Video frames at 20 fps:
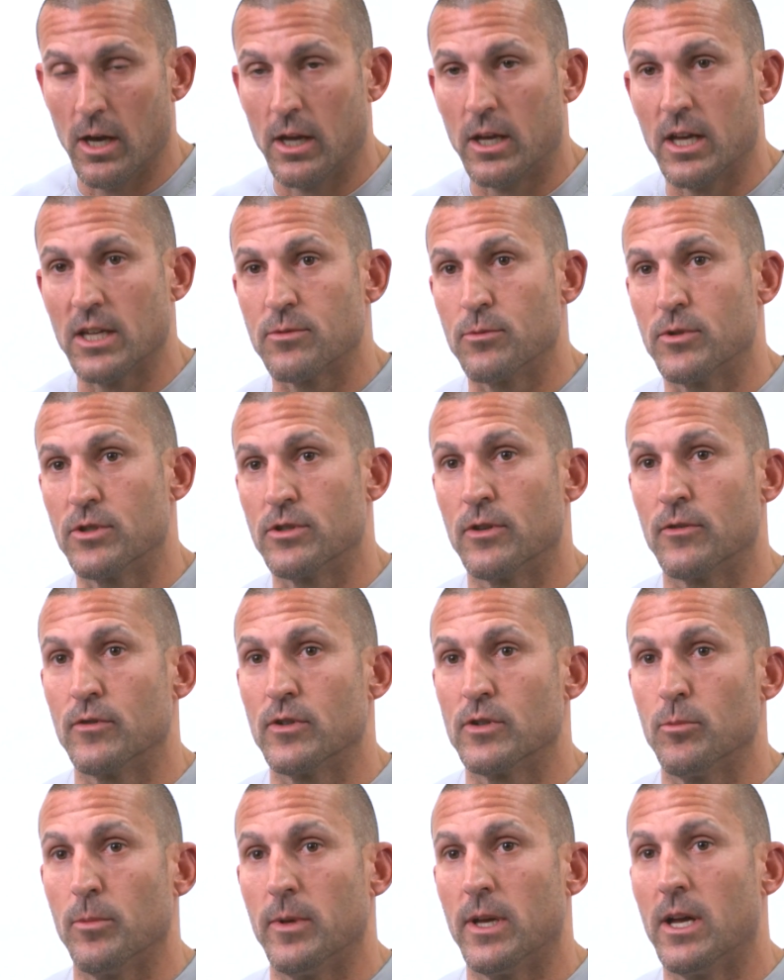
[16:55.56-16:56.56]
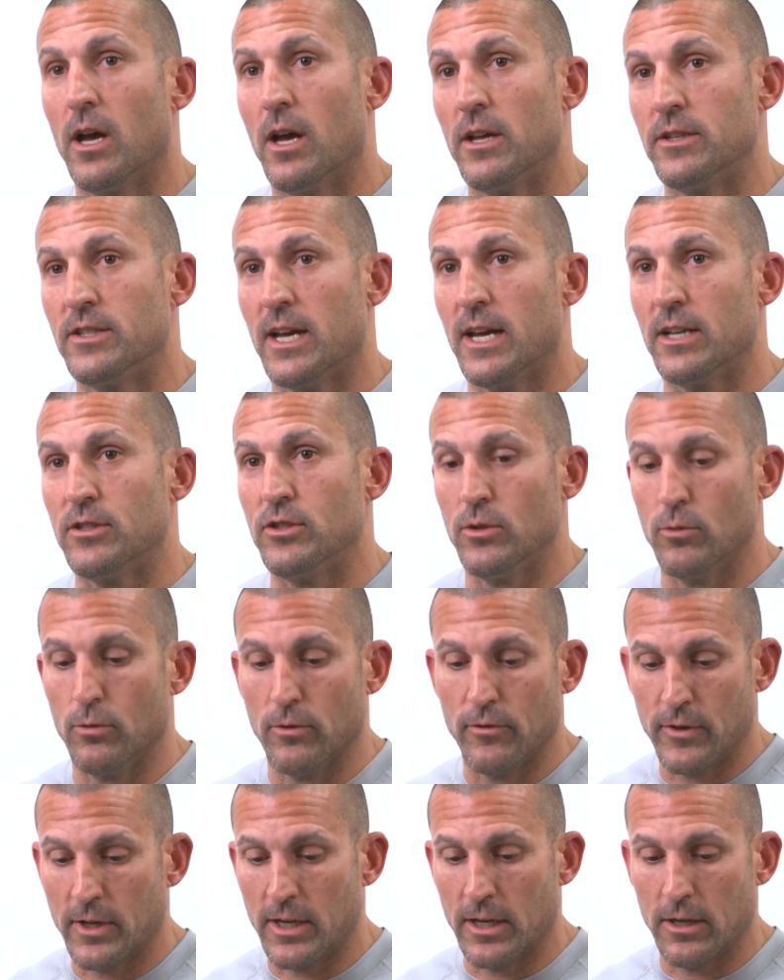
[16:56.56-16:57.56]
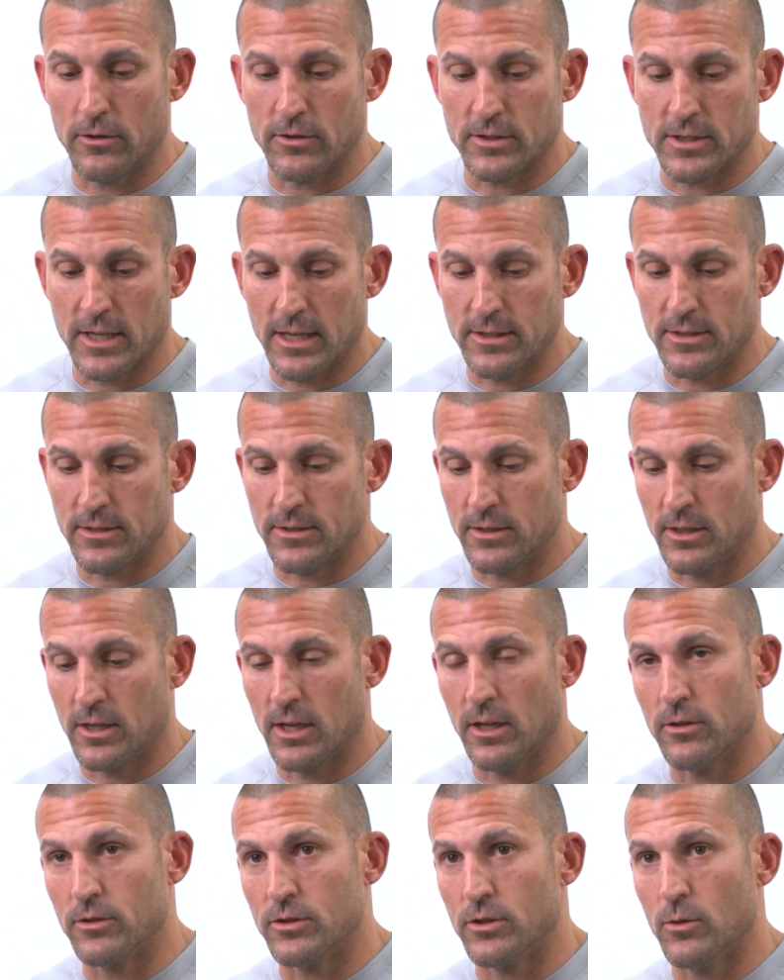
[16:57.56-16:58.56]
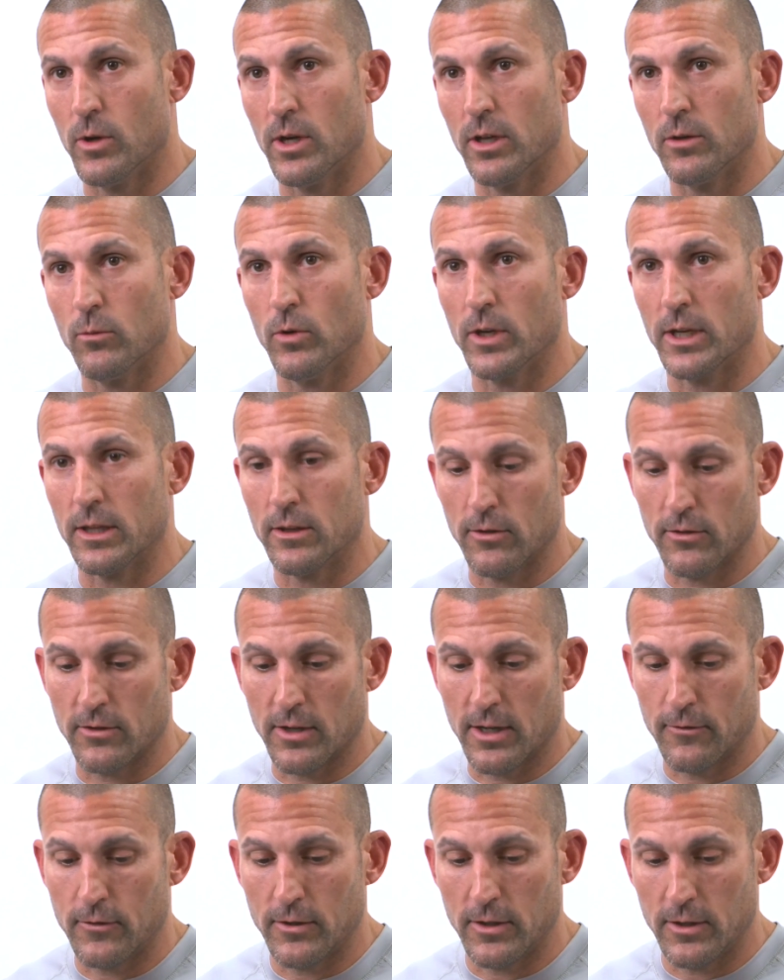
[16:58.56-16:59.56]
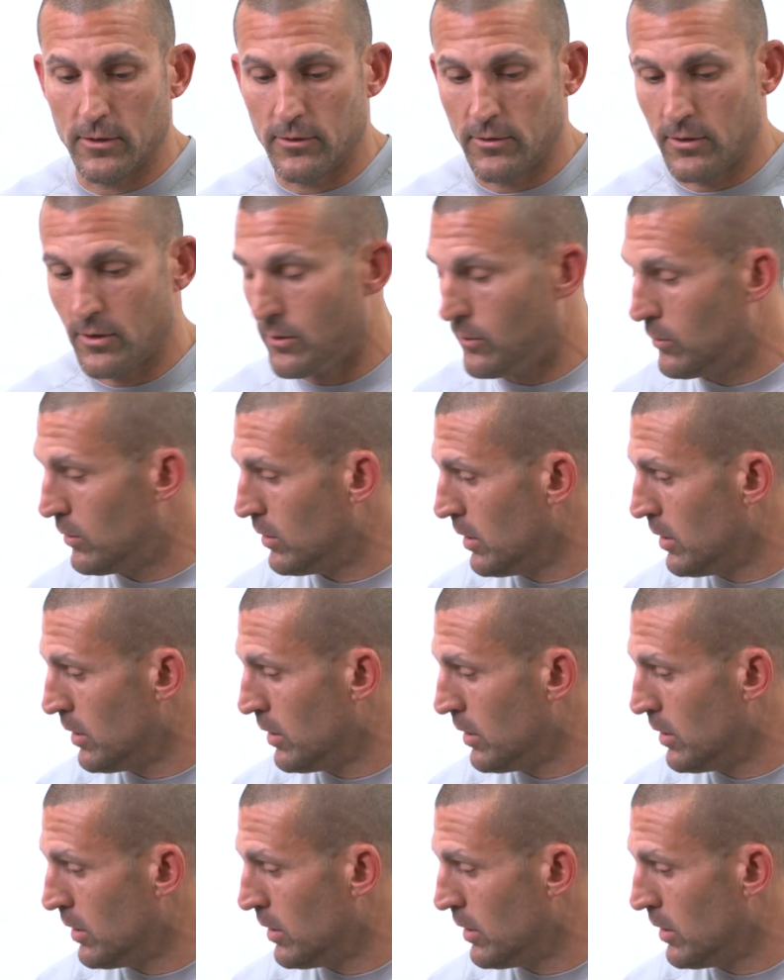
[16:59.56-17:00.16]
customer service will be contacting you. We'll figure out your sizes and colors you want, and we'll get those off to you. So